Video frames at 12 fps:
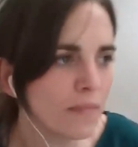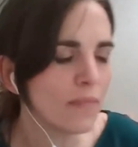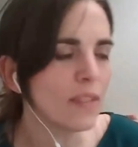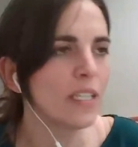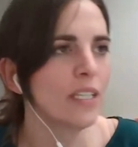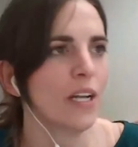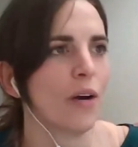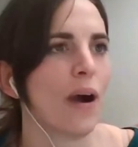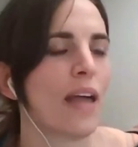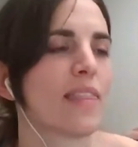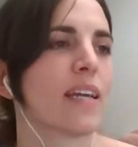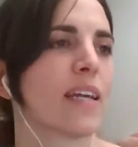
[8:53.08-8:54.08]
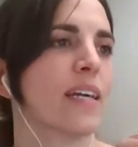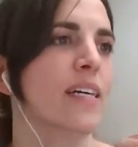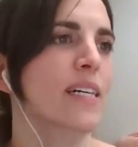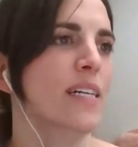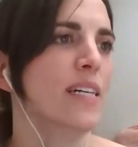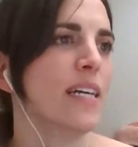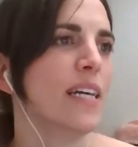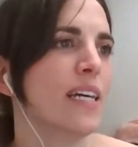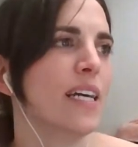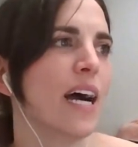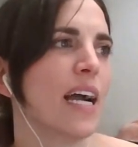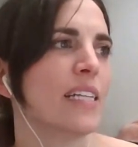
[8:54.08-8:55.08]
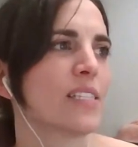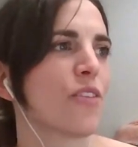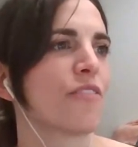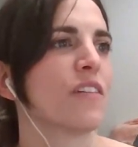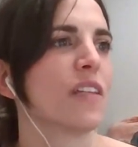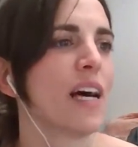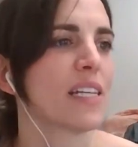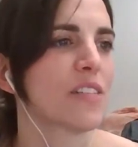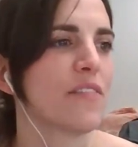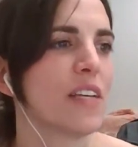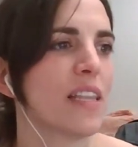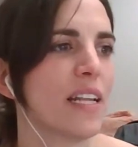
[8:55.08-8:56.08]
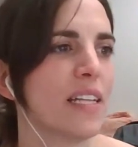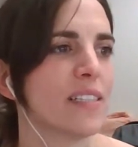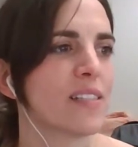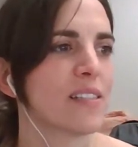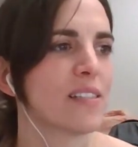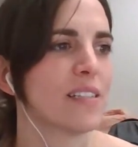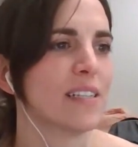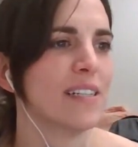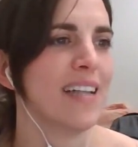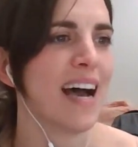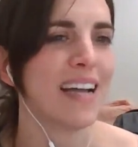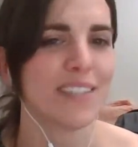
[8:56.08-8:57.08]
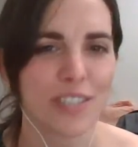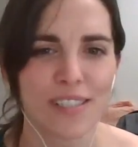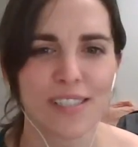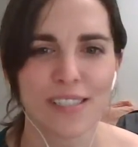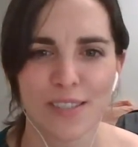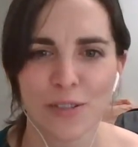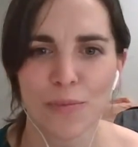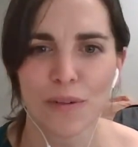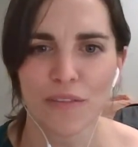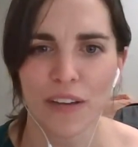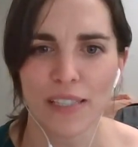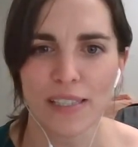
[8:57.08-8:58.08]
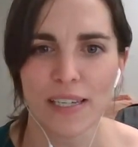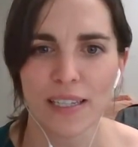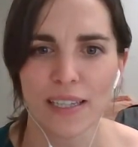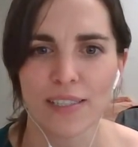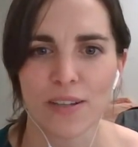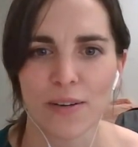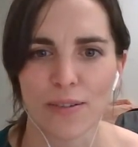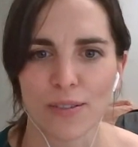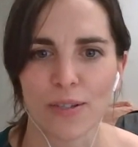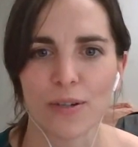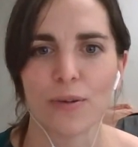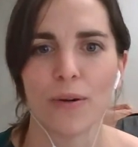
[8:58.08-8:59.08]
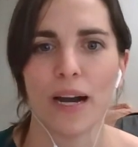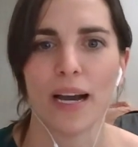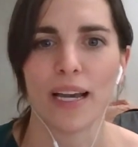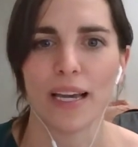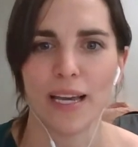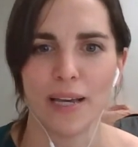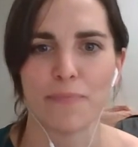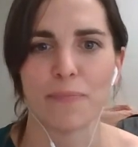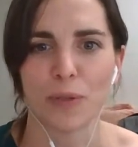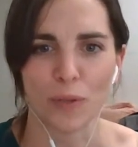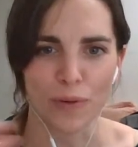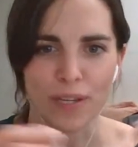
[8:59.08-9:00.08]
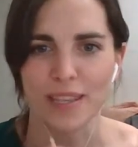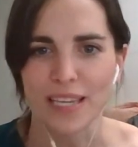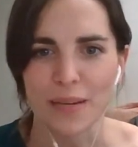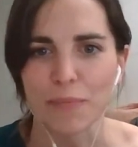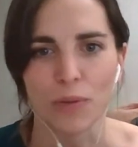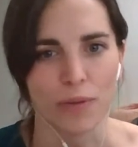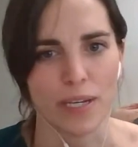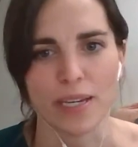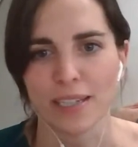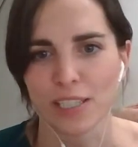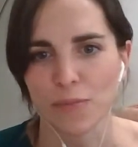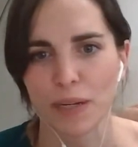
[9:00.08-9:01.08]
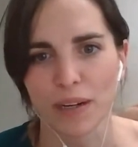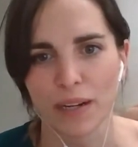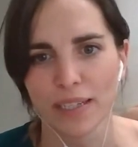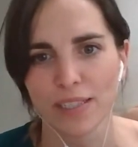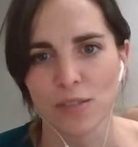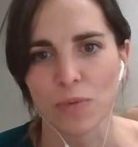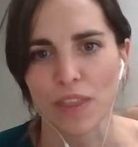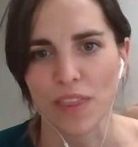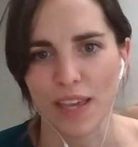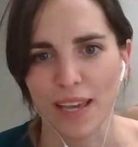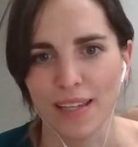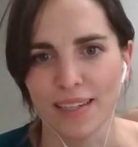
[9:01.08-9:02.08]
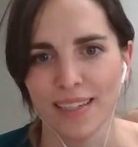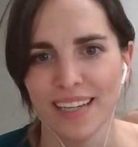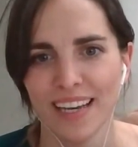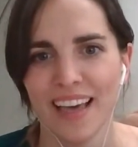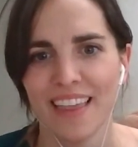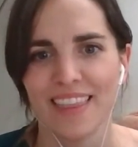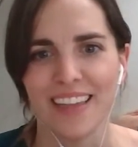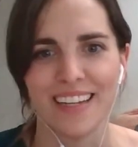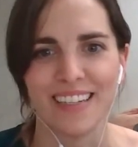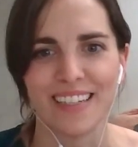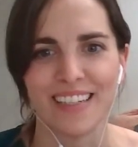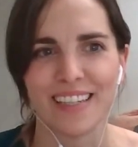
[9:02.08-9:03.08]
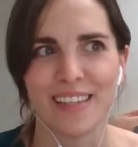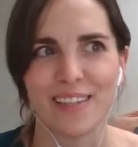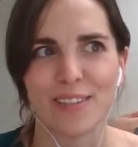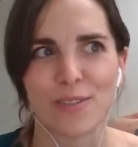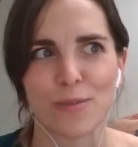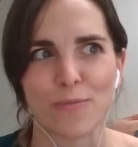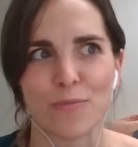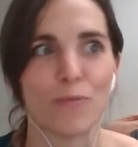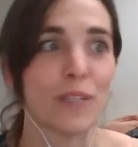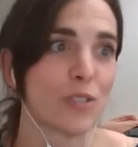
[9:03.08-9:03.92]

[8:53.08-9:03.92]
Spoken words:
I think it's our philosophy that it's not just consumer facing, that it's also the employee experience within that, which